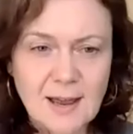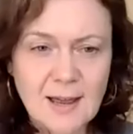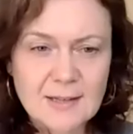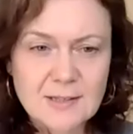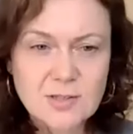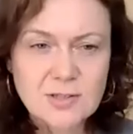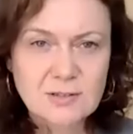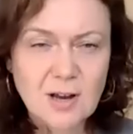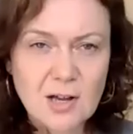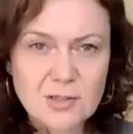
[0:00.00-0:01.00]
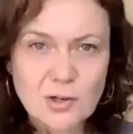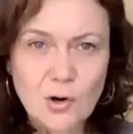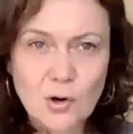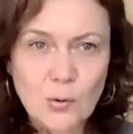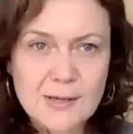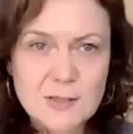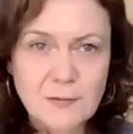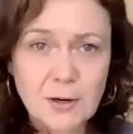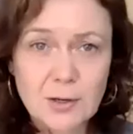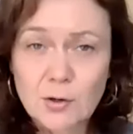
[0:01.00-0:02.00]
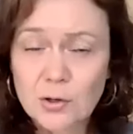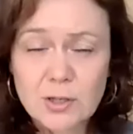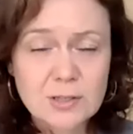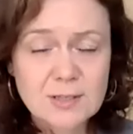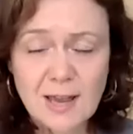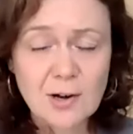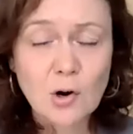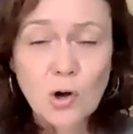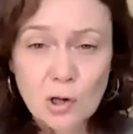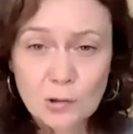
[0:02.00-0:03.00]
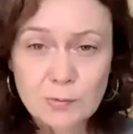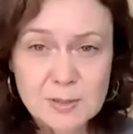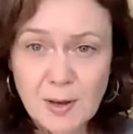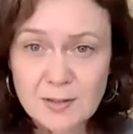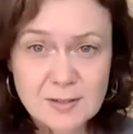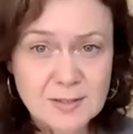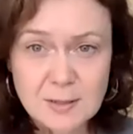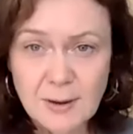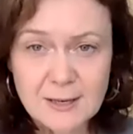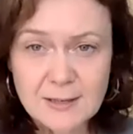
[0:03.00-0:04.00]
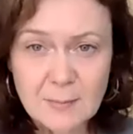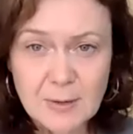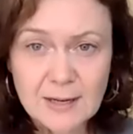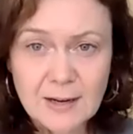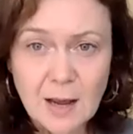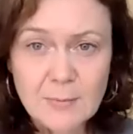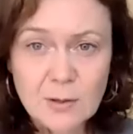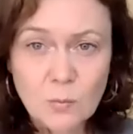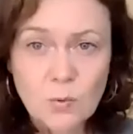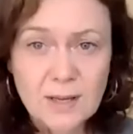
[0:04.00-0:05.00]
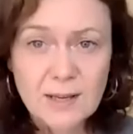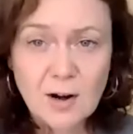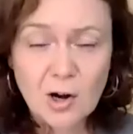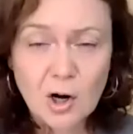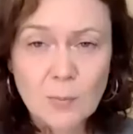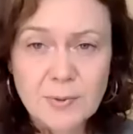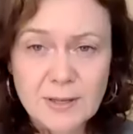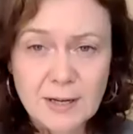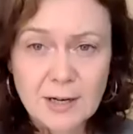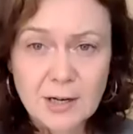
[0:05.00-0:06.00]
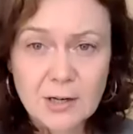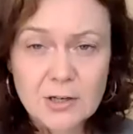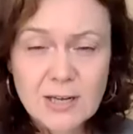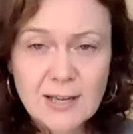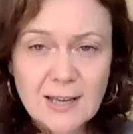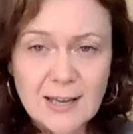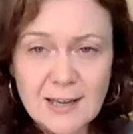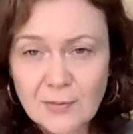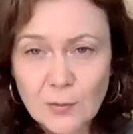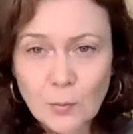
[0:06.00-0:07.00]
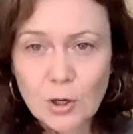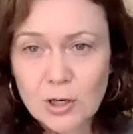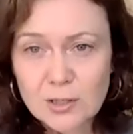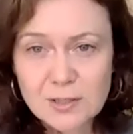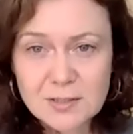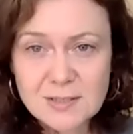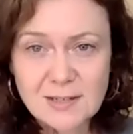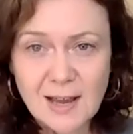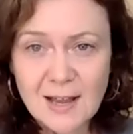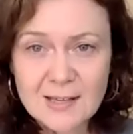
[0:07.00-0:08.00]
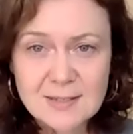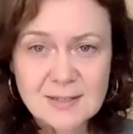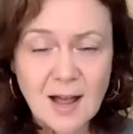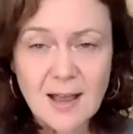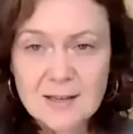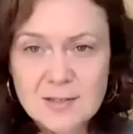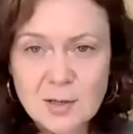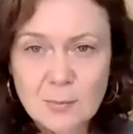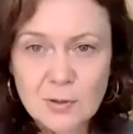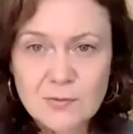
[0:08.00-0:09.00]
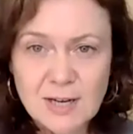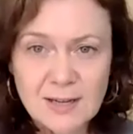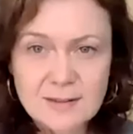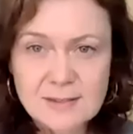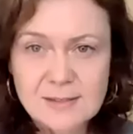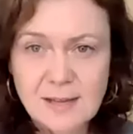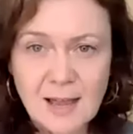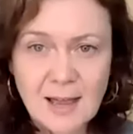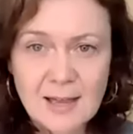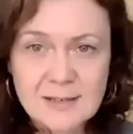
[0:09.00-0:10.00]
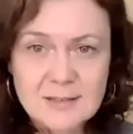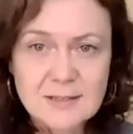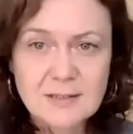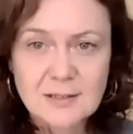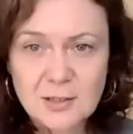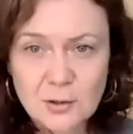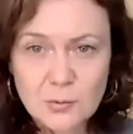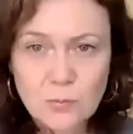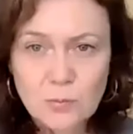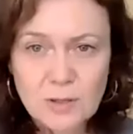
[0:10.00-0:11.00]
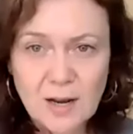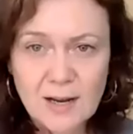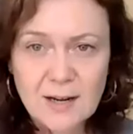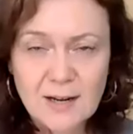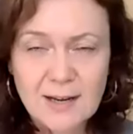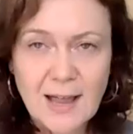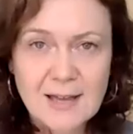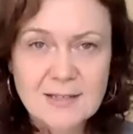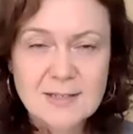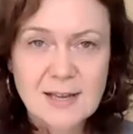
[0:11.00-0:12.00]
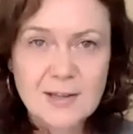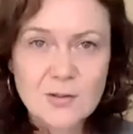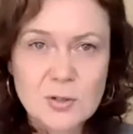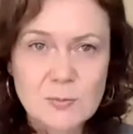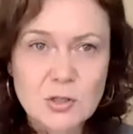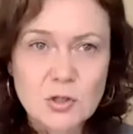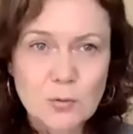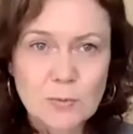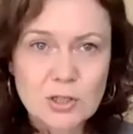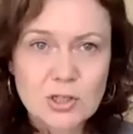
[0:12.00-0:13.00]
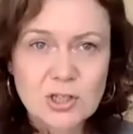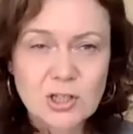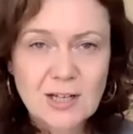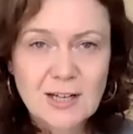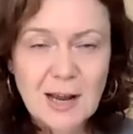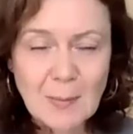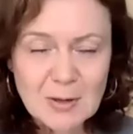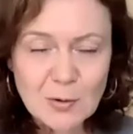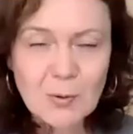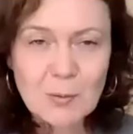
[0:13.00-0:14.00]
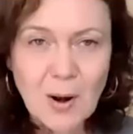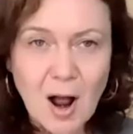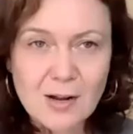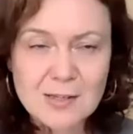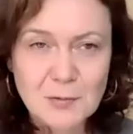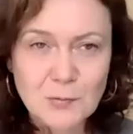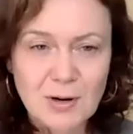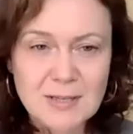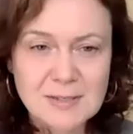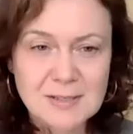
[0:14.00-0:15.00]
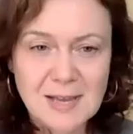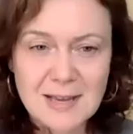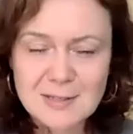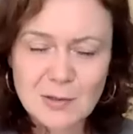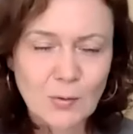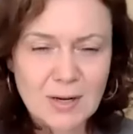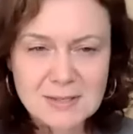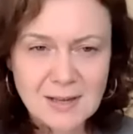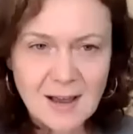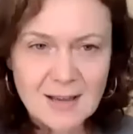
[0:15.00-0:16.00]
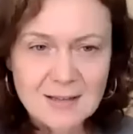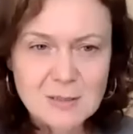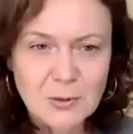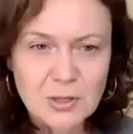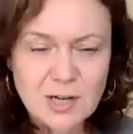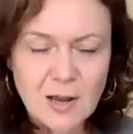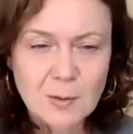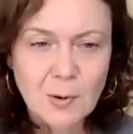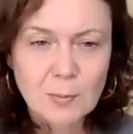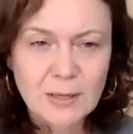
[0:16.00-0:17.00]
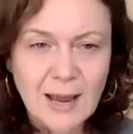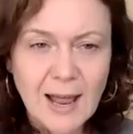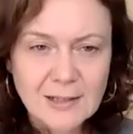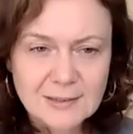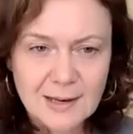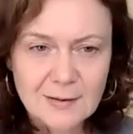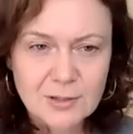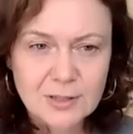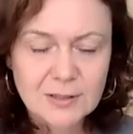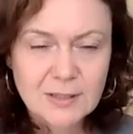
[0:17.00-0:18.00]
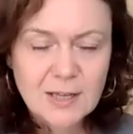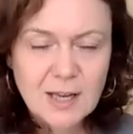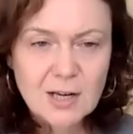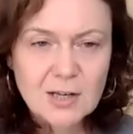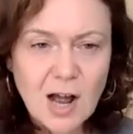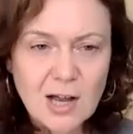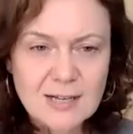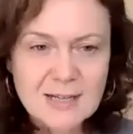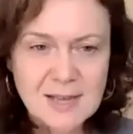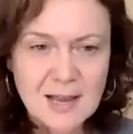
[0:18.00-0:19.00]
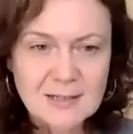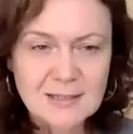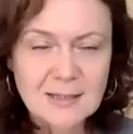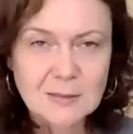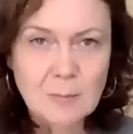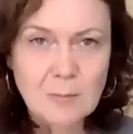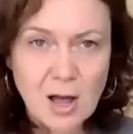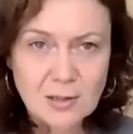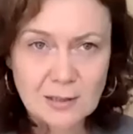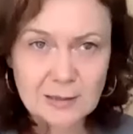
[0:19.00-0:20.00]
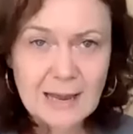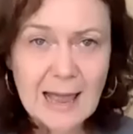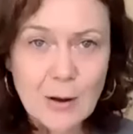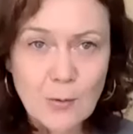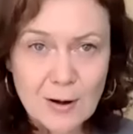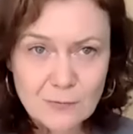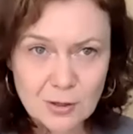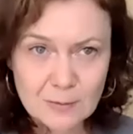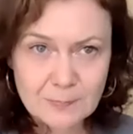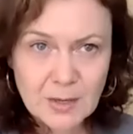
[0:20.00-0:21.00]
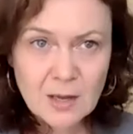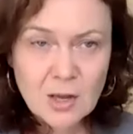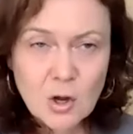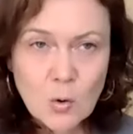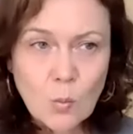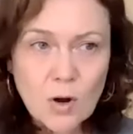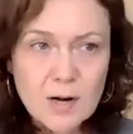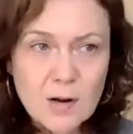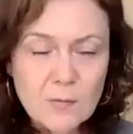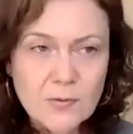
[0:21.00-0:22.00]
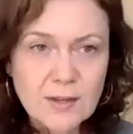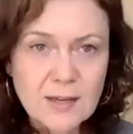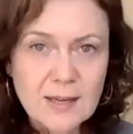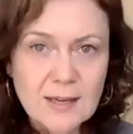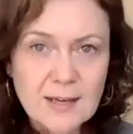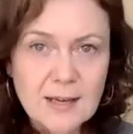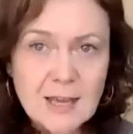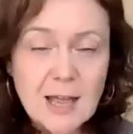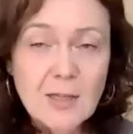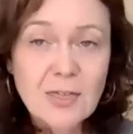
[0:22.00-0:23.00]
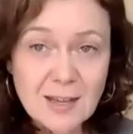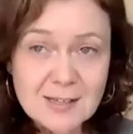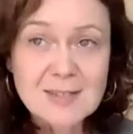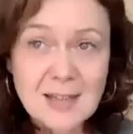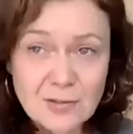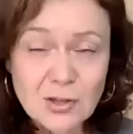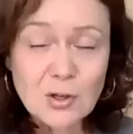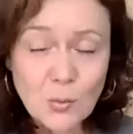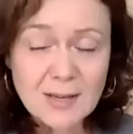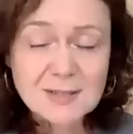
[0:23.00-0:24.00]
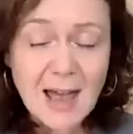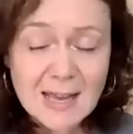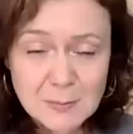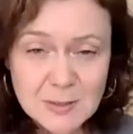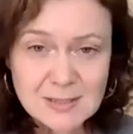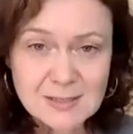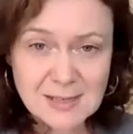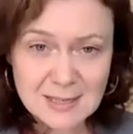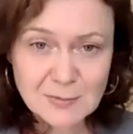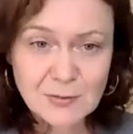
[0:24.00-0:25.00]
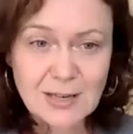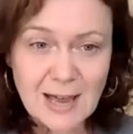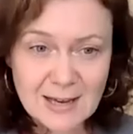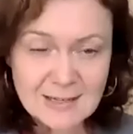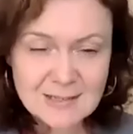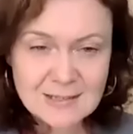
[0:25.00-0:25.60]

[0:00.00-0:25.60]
and not always very good at all response to the pandemic. I mean, we are up there in the world as the highest number of deaths. And, you know, I can't say there's been too much. I mean, there have been pockets of great success and great science, but on a public health level, not exactly the model. However, one of the things that the US has been successful at